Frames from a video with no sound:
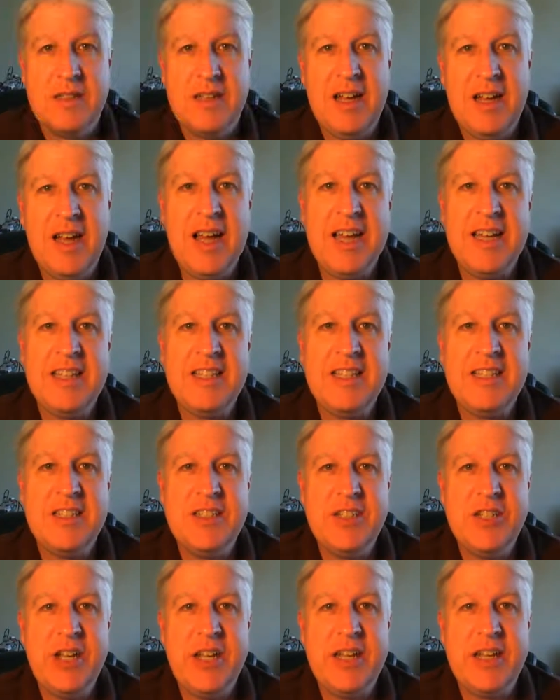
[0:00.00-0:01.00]
Hi, this is
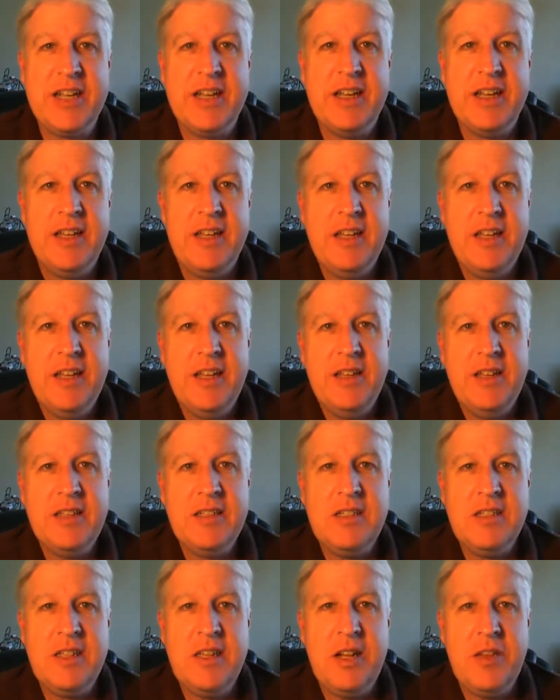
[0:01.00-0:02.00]
Jake.
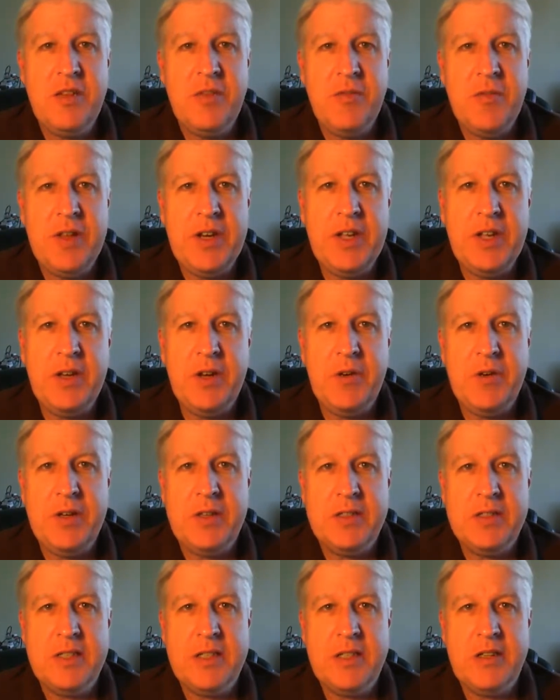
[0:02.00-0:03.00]
This is another video in
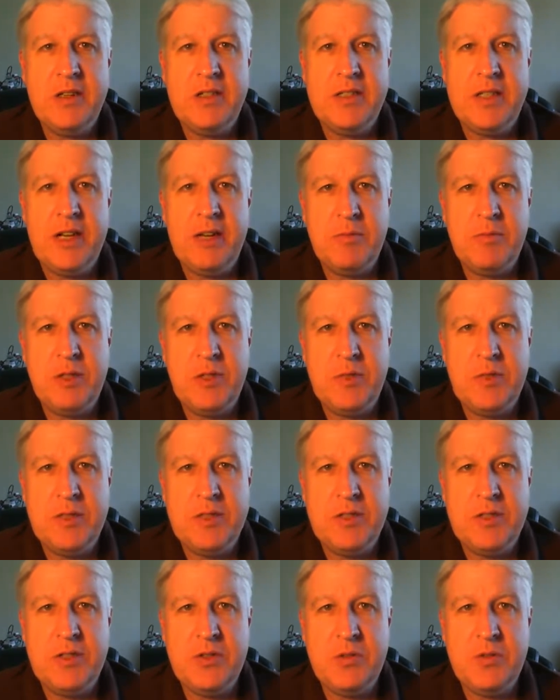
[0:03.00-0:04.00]
a series that I'm
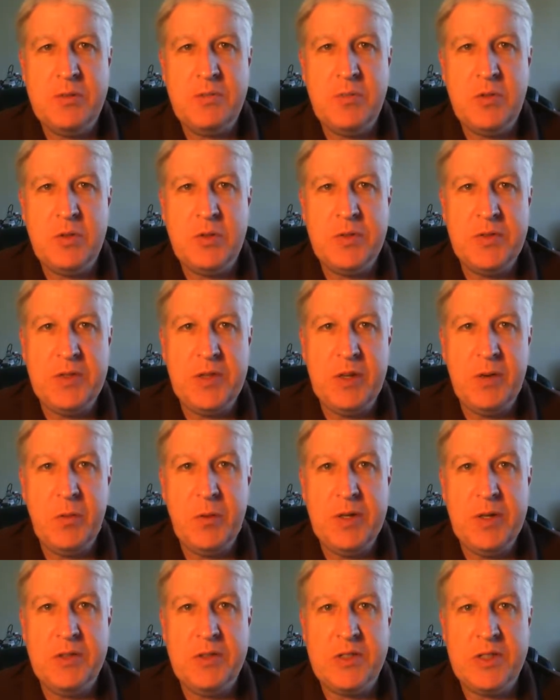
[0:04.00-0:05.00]
doing to improve your
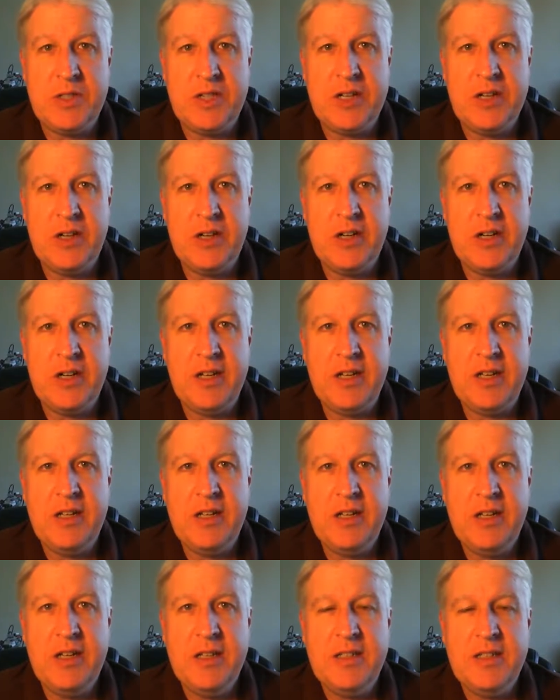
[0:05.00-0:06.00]
Windows security.
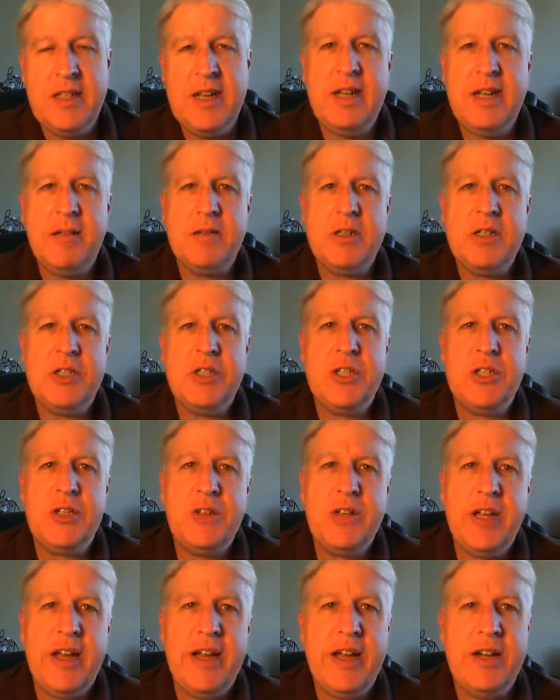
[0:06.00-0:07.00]
Today I'm going to show
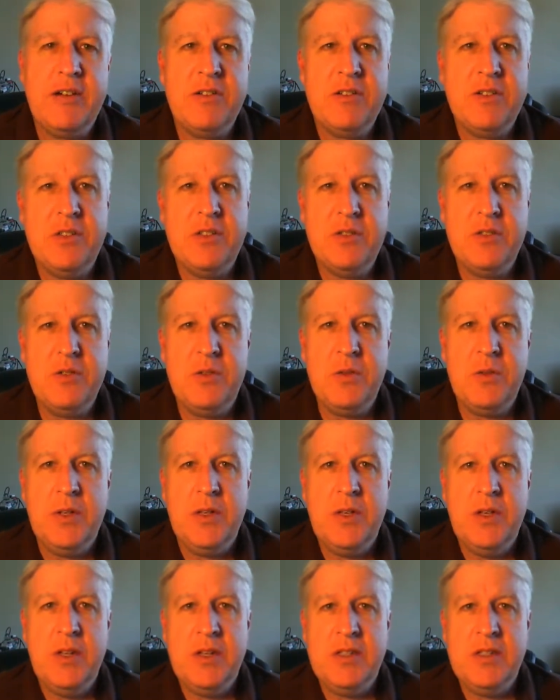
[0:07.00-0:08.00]
you how to
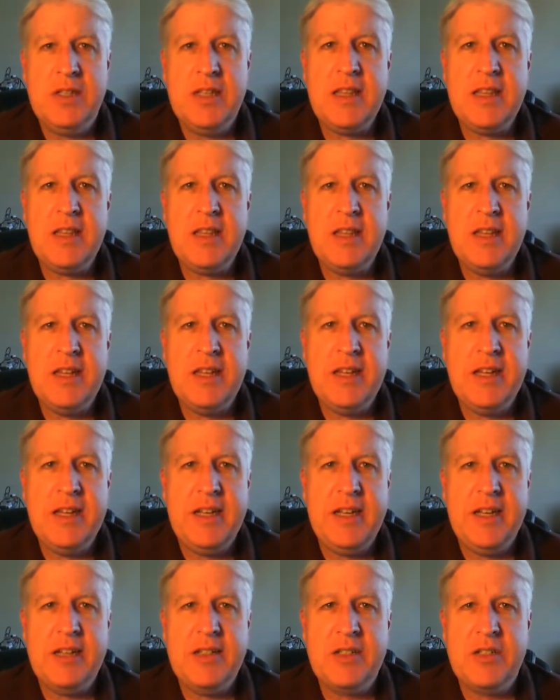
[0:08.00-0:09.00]
set
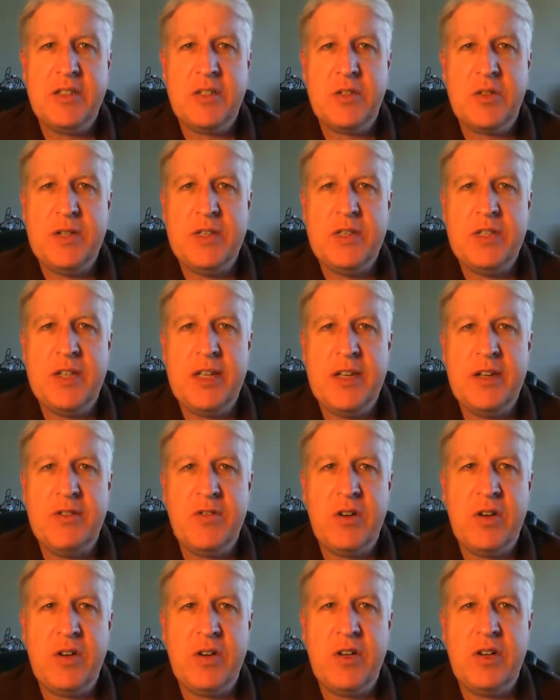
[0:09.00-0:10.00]
the uh,
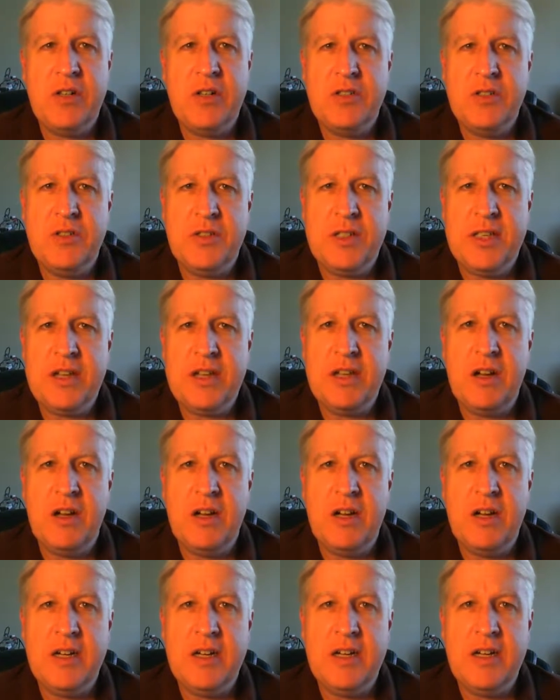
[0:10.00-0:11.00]
screensaver to kick
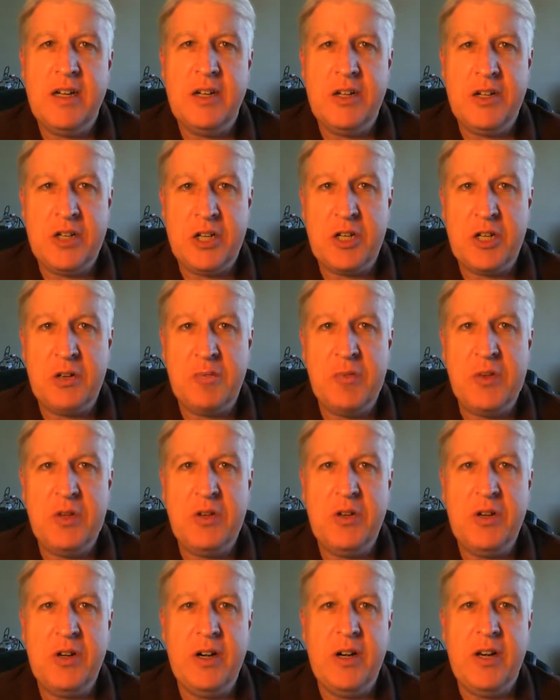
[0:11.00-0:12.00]
on on your
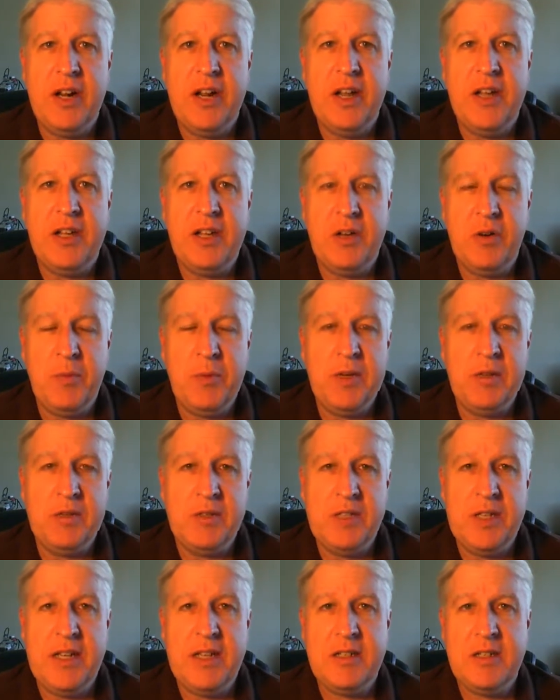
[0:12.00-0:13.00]
computer, your Windows
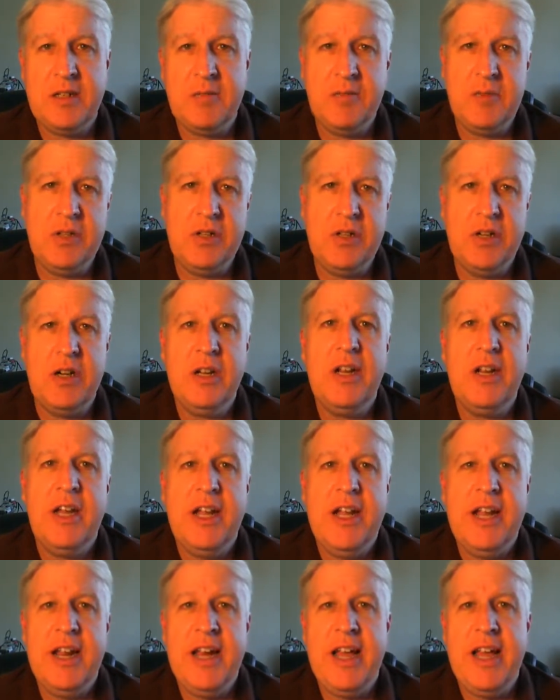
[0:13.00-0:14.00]
10 computer,
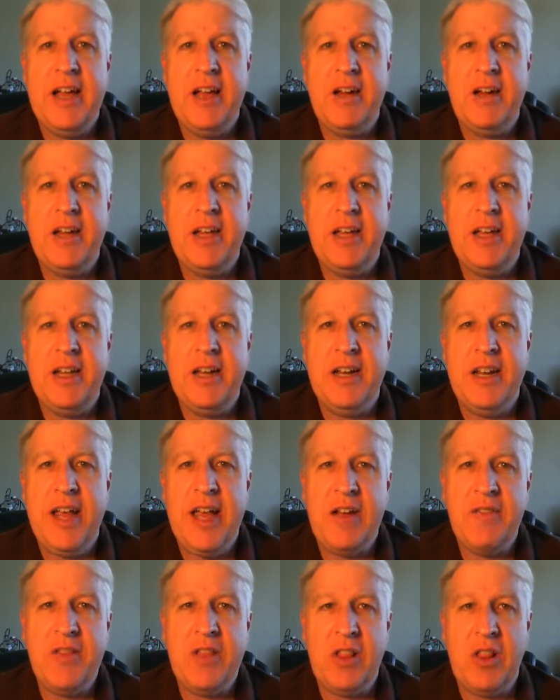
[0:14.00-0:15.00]
and how and
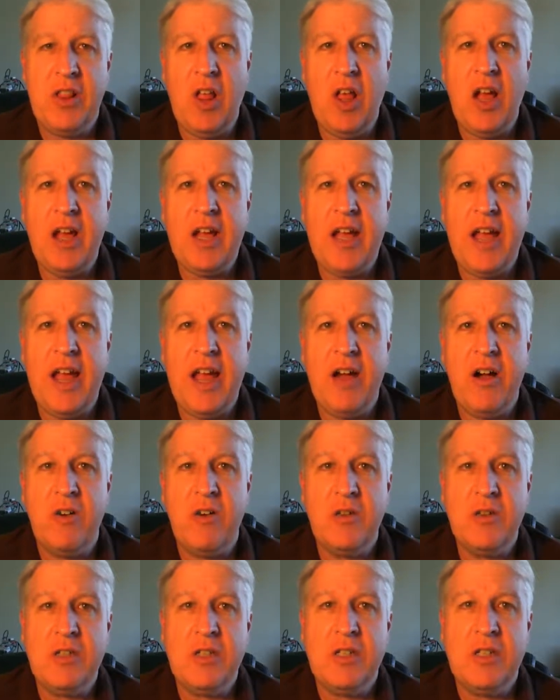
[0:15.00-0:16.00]
have it lock
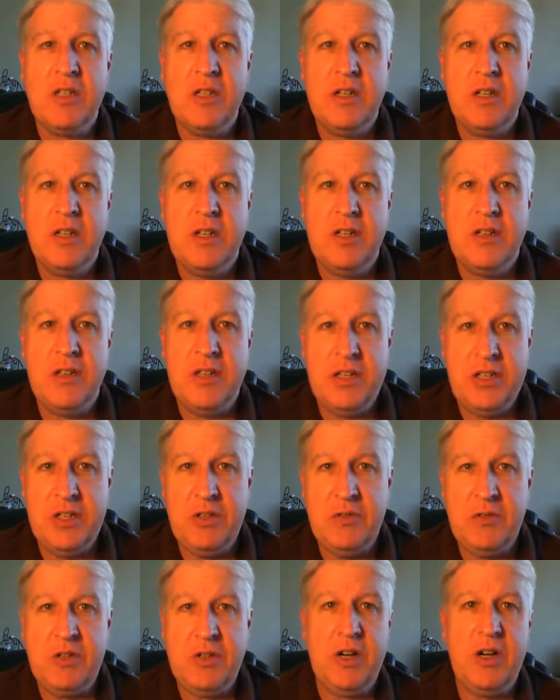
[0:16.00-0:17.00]
out the
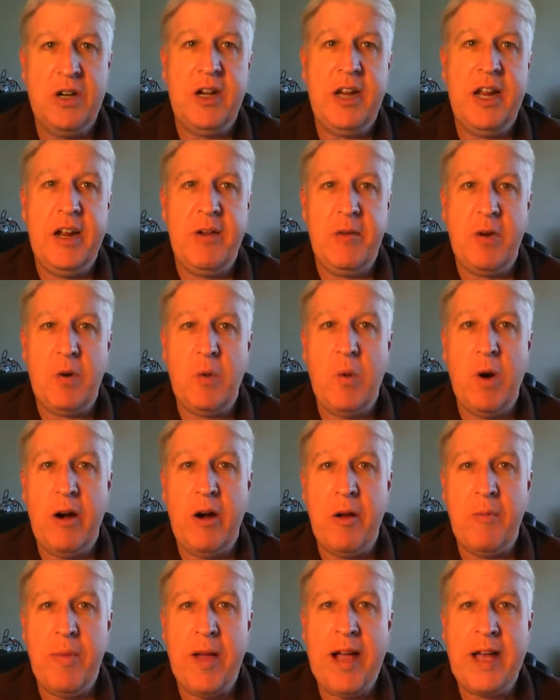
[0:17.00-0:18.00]
user and require
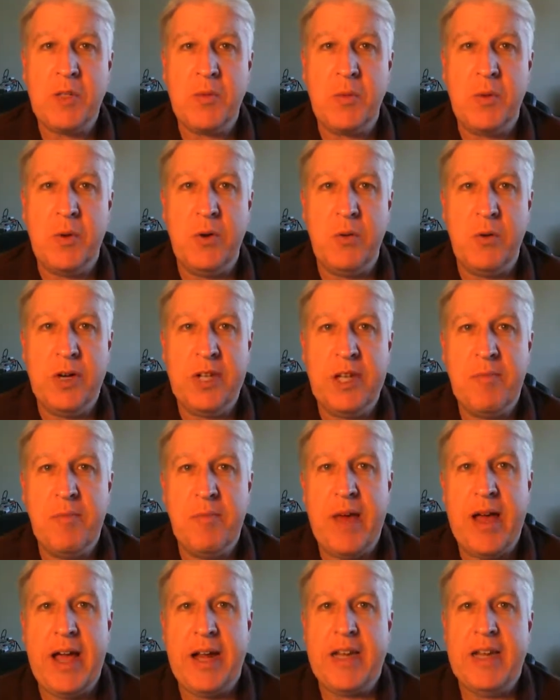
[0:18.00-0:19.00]
a password in order to get
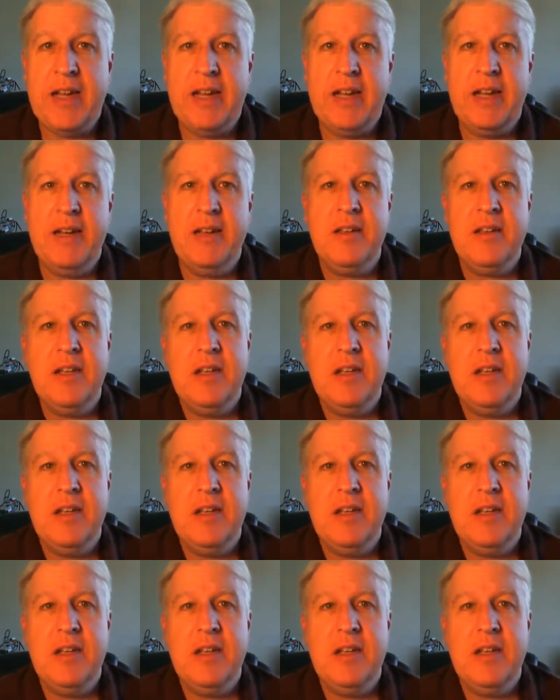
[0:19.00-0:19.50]
back in.